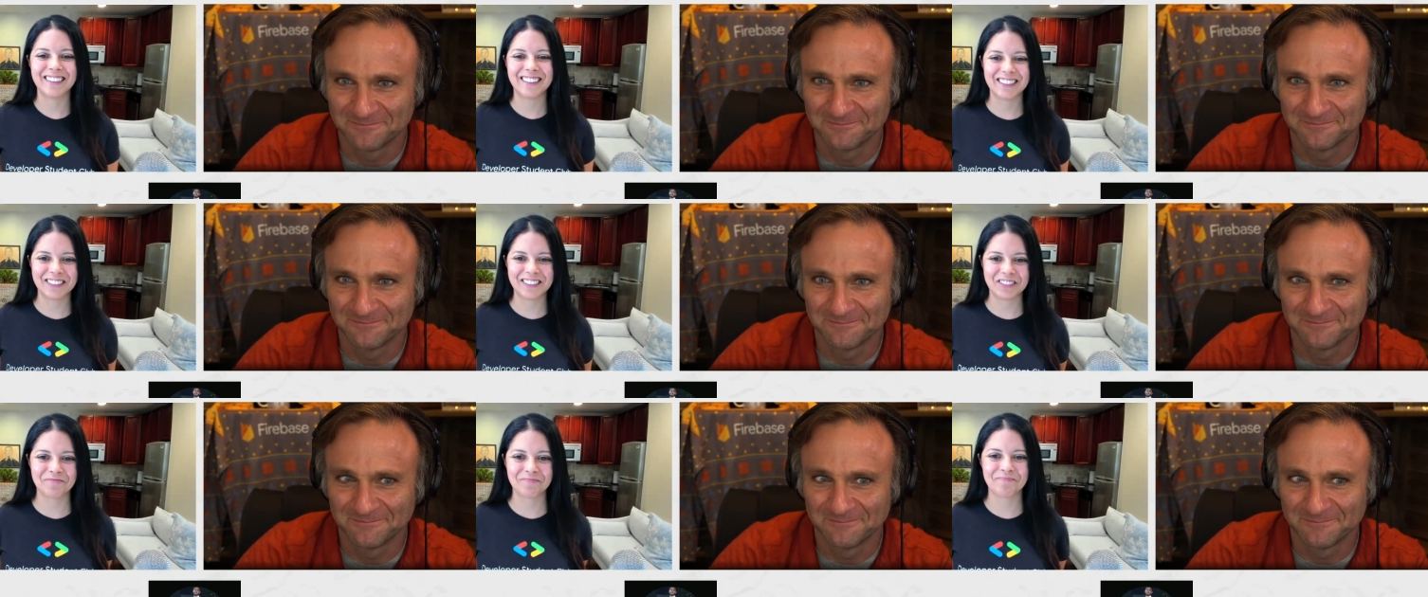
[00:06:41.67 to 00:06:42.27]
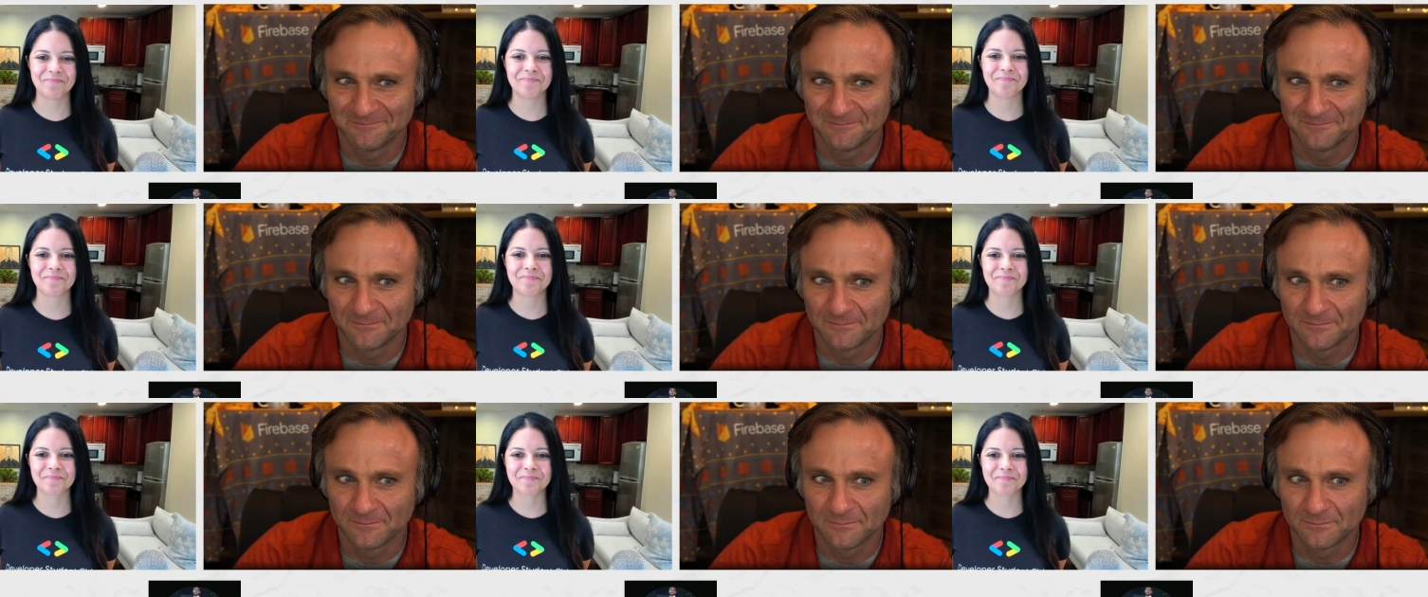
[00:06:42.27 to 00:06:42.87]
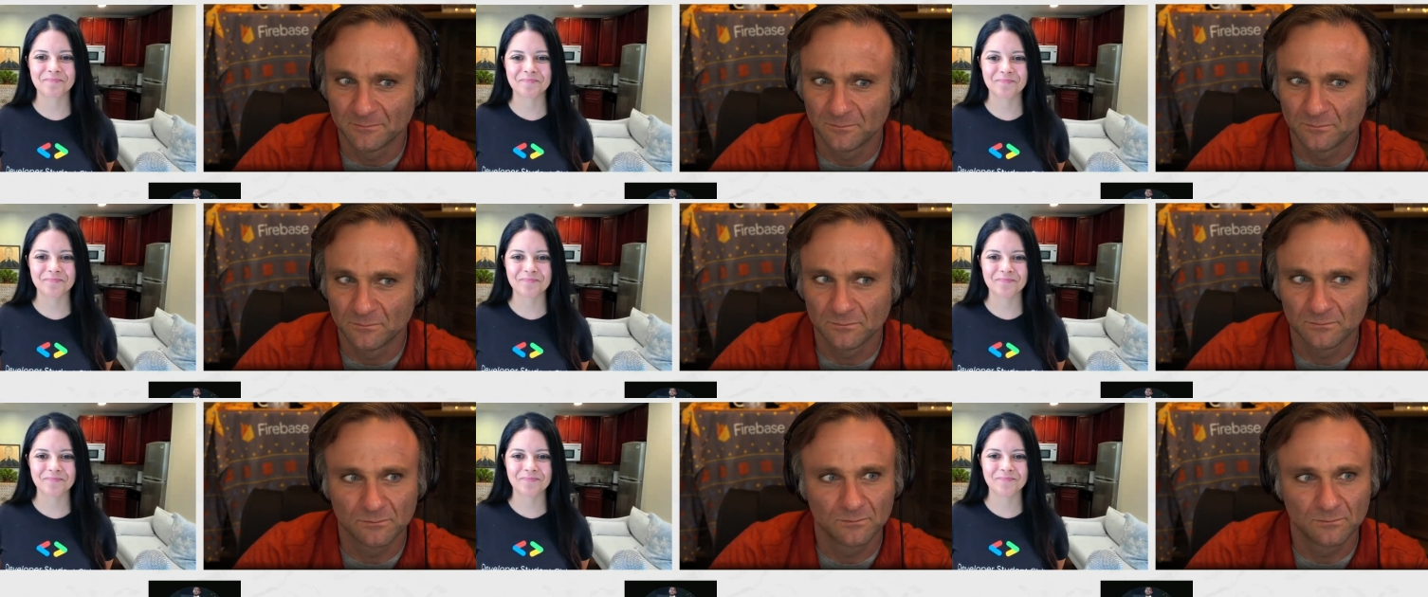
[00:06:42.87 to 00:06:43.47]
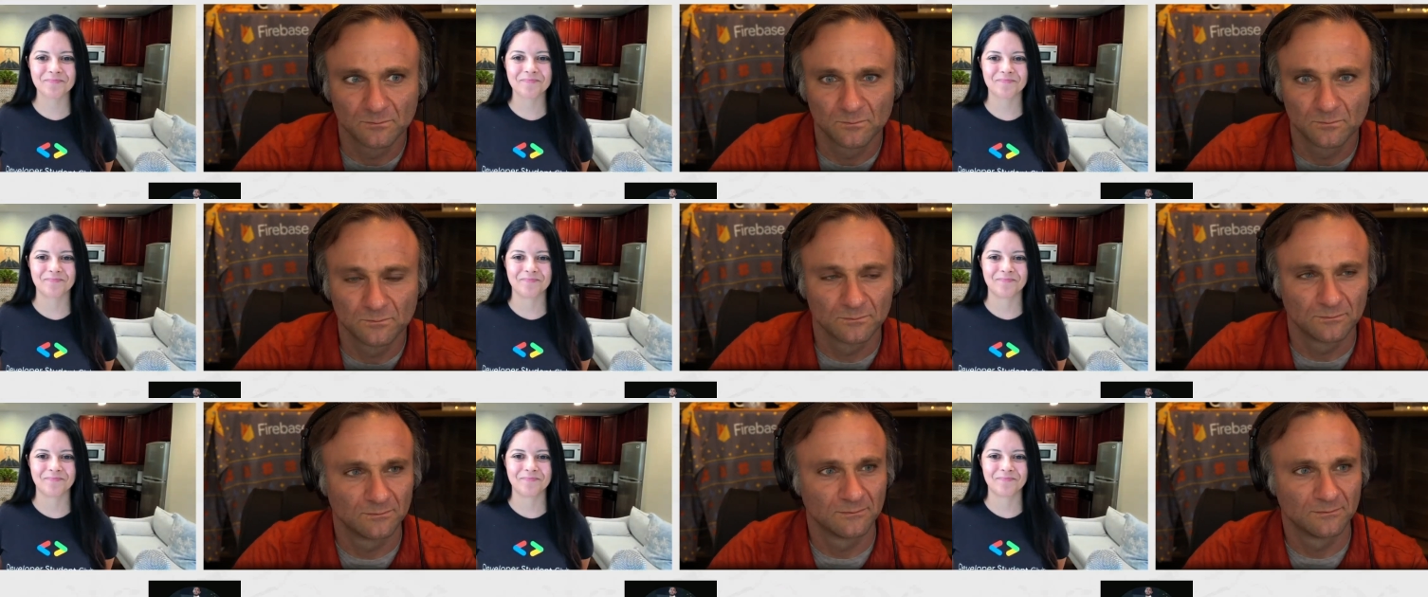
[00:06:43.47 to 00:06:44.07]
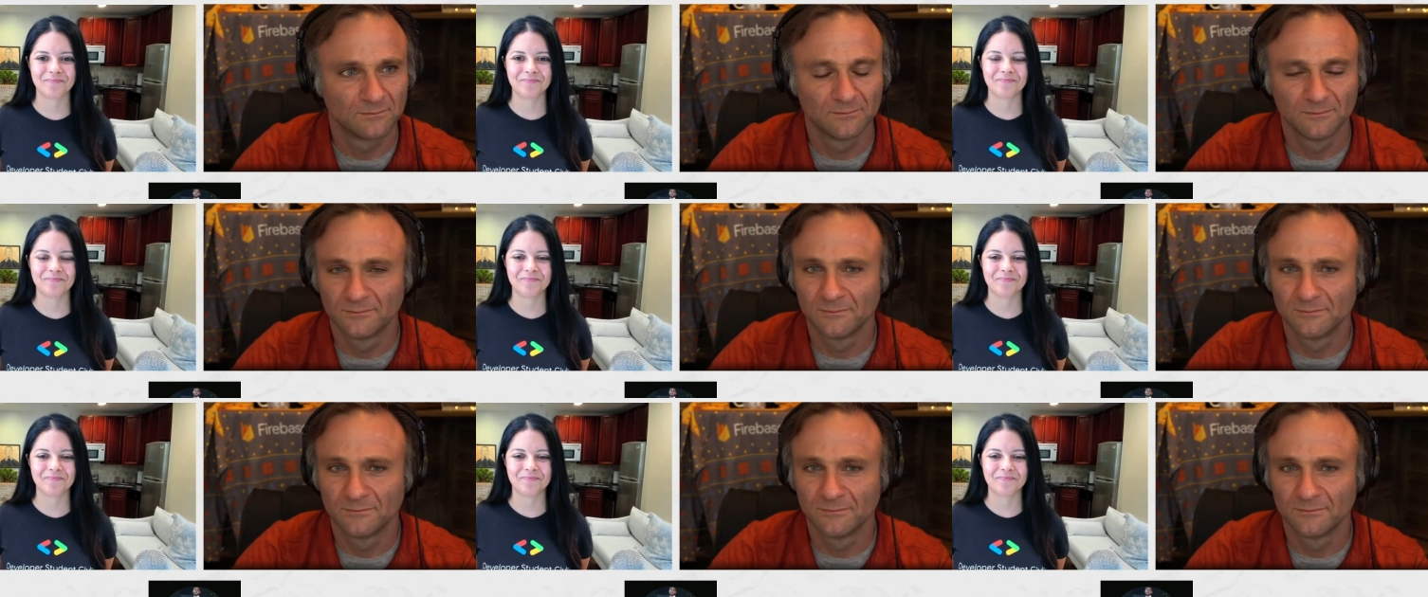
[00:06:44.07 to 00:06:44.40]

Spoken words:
[no speech]